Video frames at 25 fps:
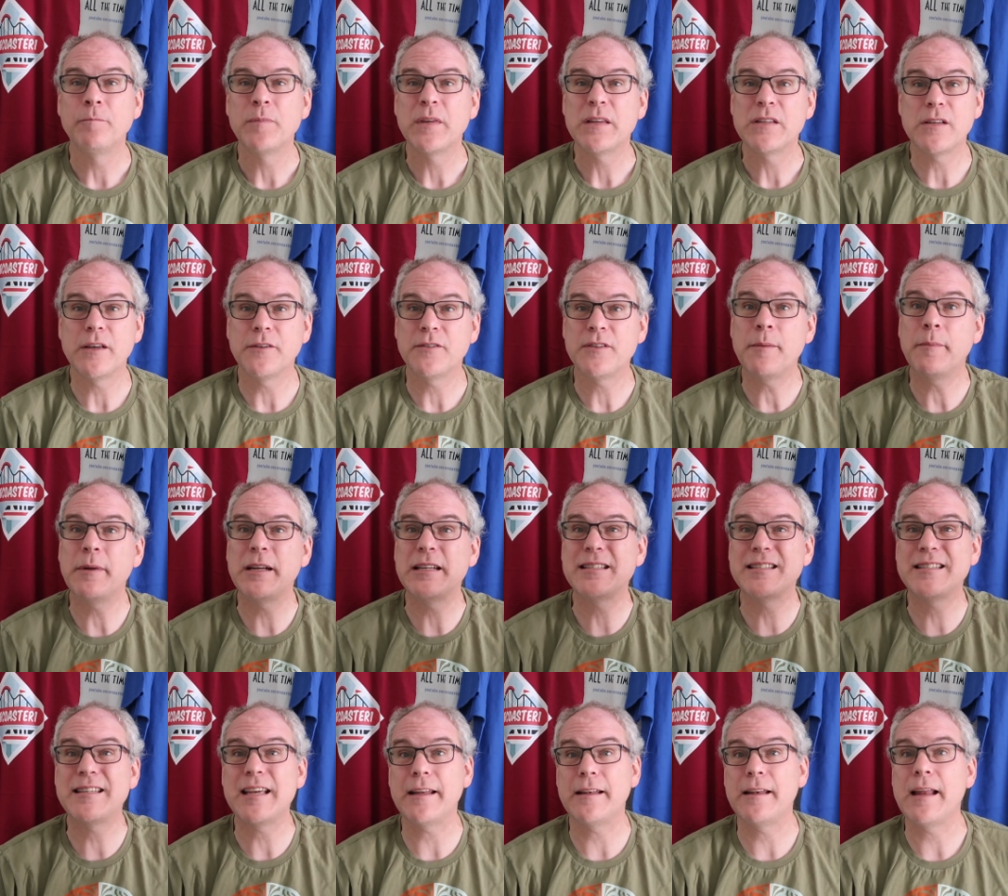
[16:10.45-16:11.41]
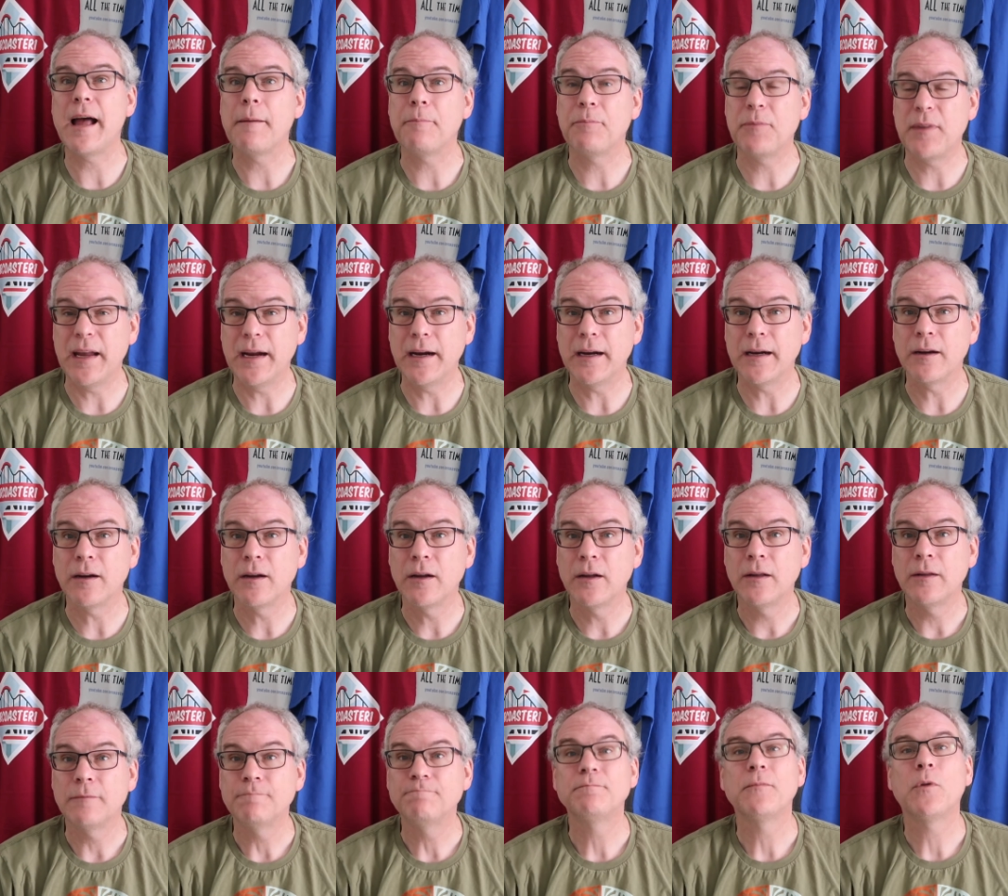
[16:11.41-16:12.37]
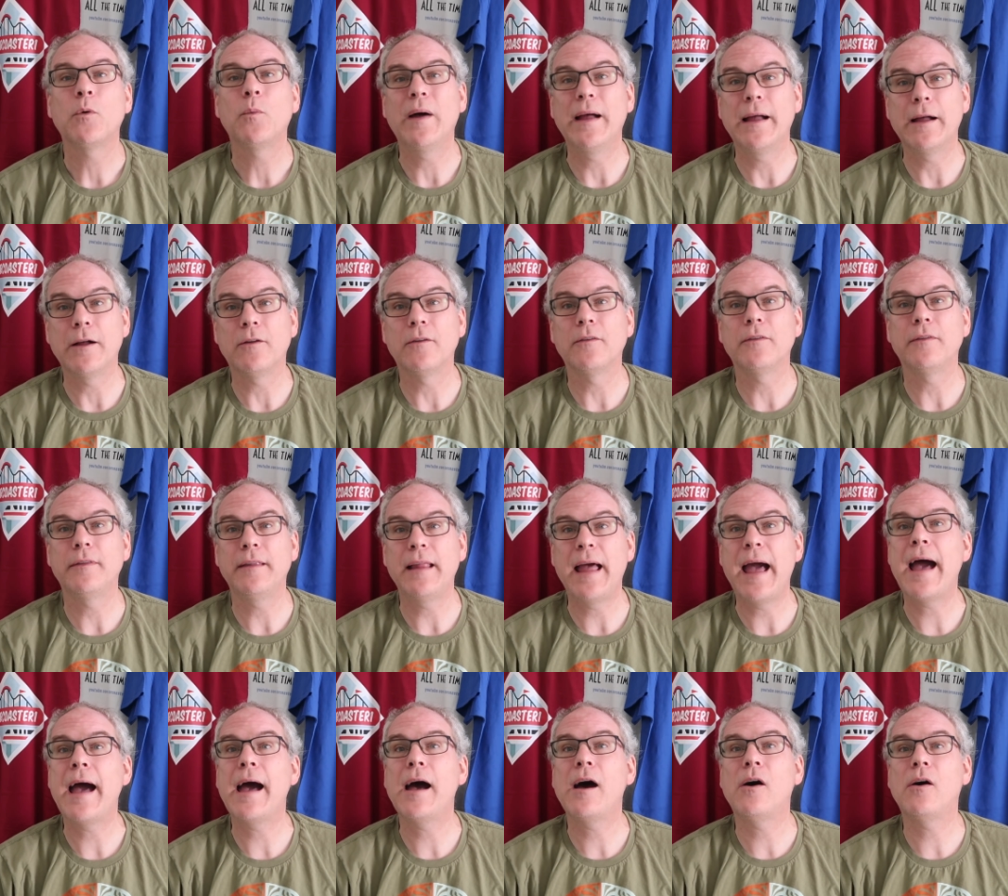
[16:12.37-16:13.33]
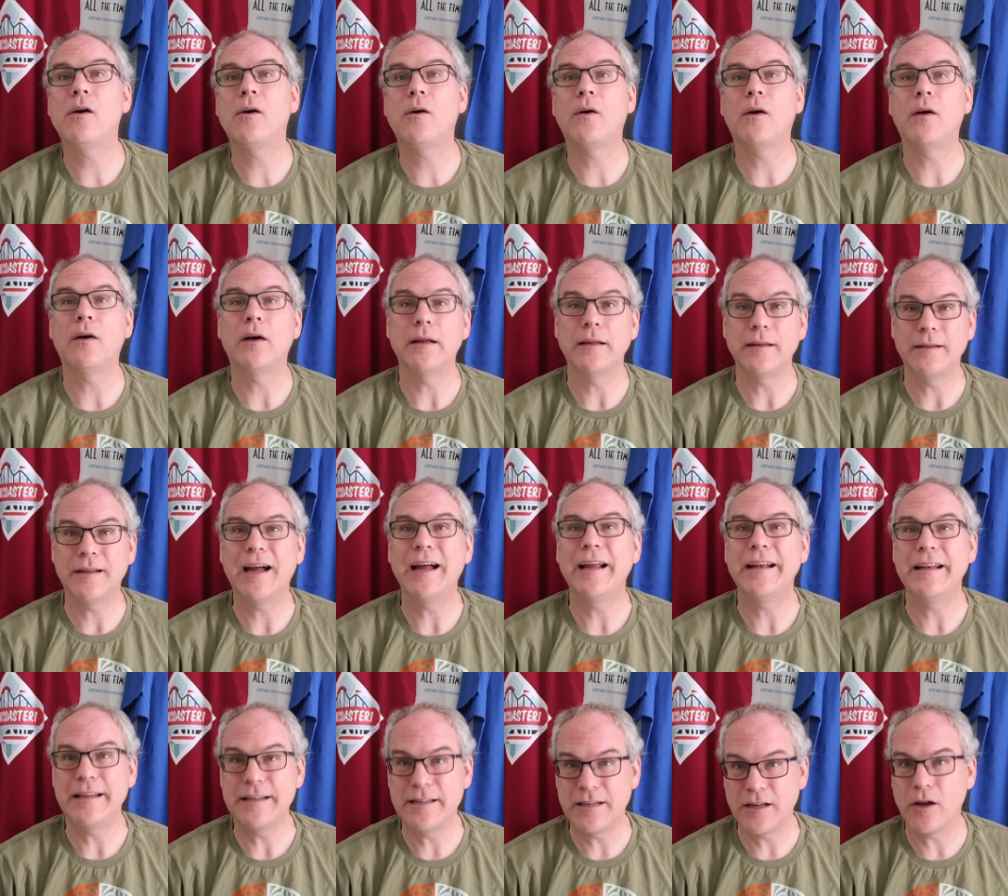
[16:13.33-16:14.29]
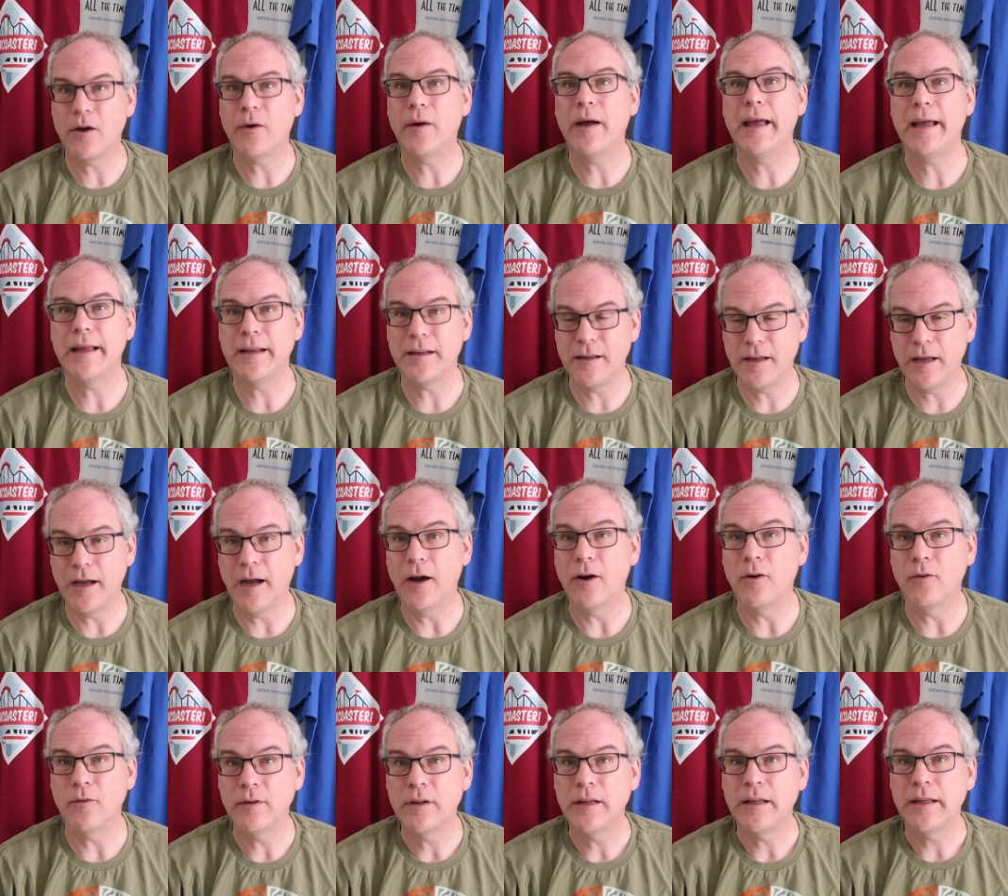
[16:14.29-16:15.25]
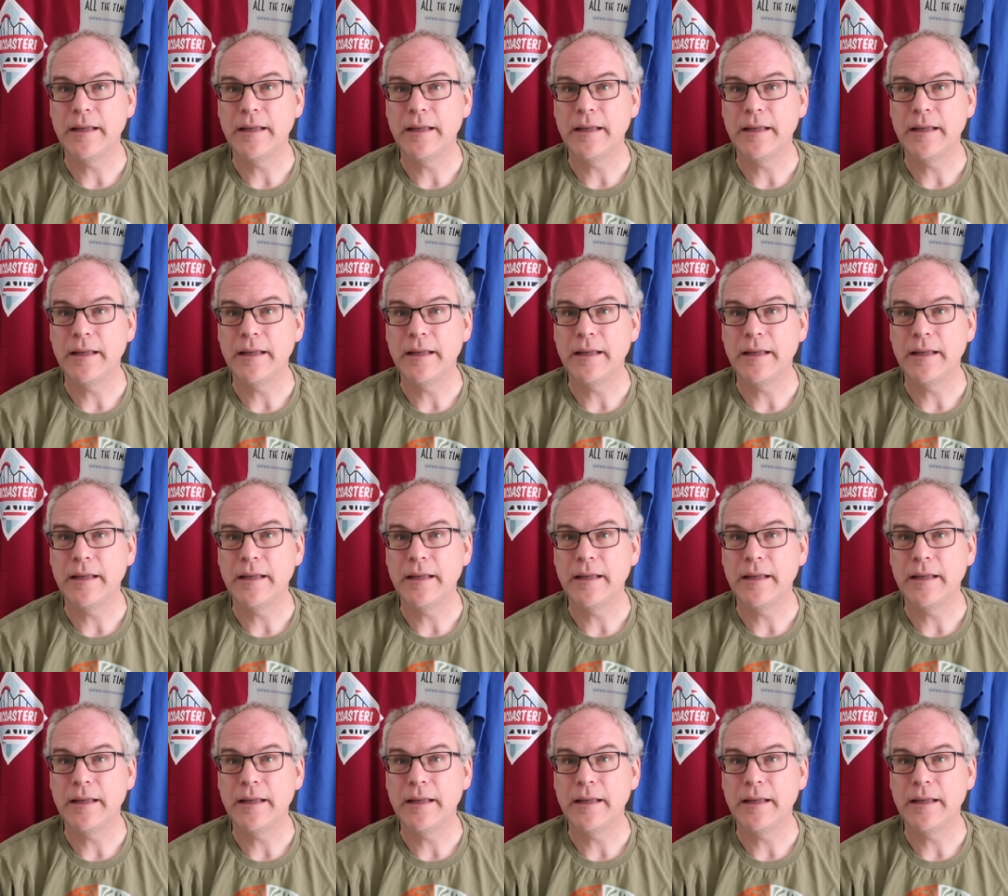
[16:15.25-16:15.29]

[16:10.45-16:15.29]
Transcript: So if somebody's sitting up there, well, now I need to go ahead and go.